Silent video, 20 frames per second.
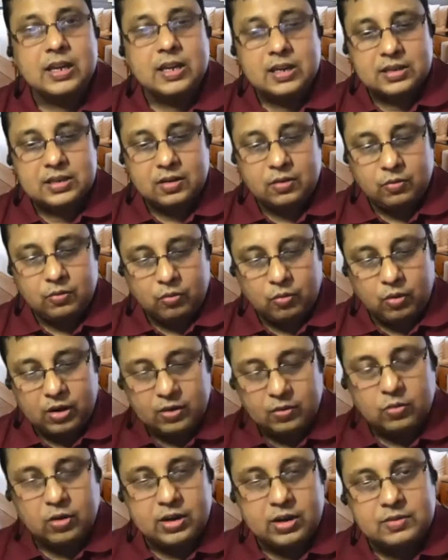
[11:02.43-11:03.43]
So,
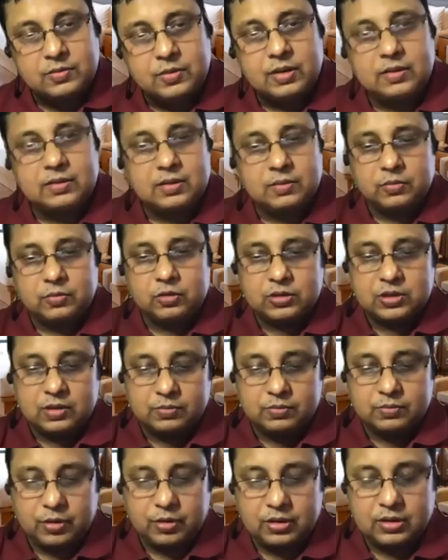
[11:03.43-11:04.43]
what is one of the most
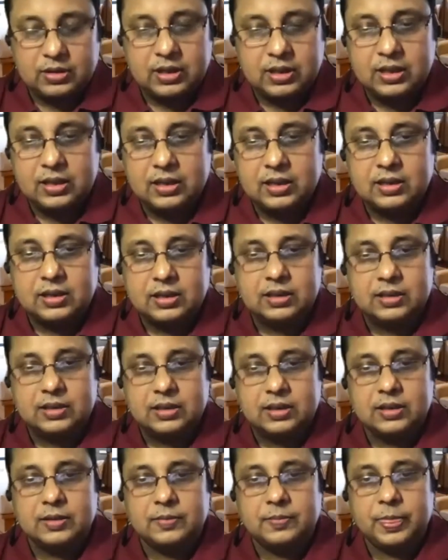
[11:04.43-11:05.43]
important thing in
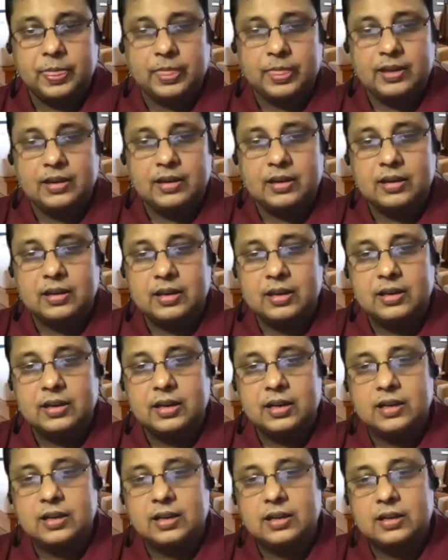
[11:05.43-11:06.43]
a
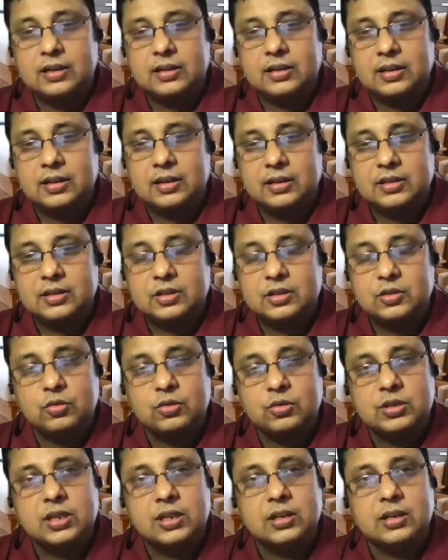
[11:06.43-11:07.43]

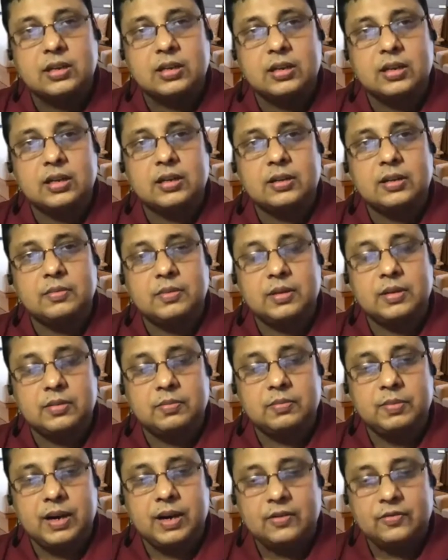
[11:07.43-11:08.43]
sourcing
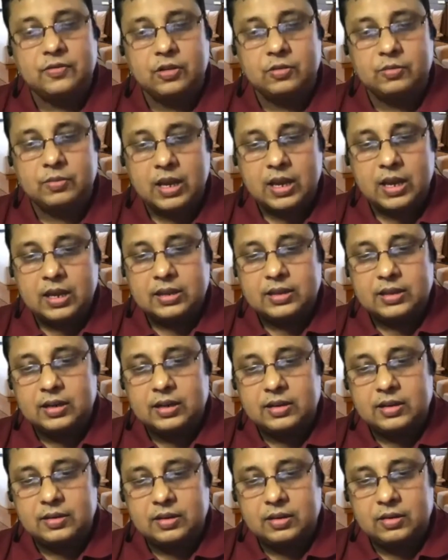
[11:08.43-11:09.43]
platform? That
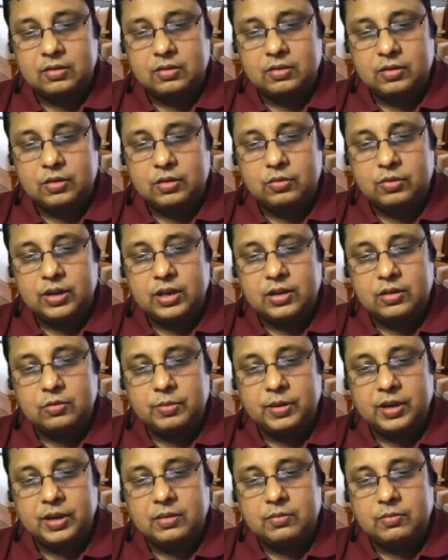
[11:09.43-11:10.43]
you need to
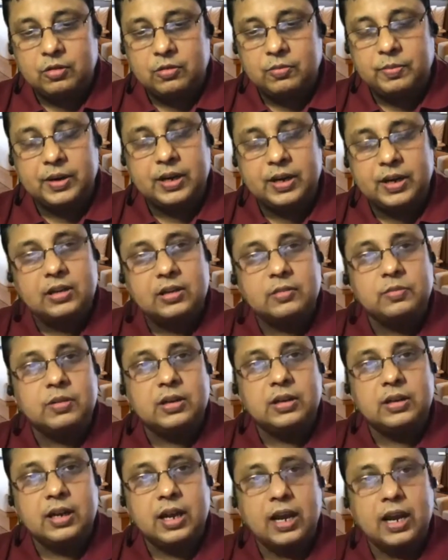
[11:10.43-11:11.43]
become more predictable
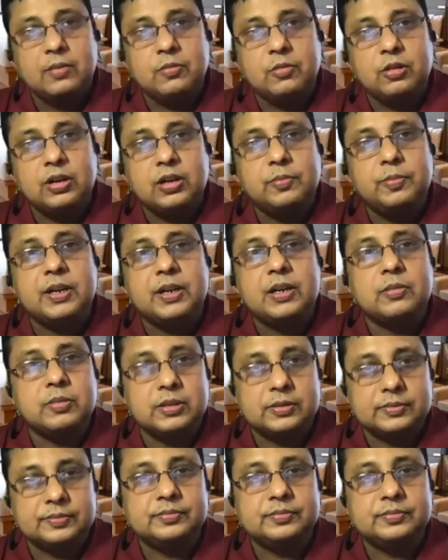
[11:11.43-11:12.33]
and more dependable.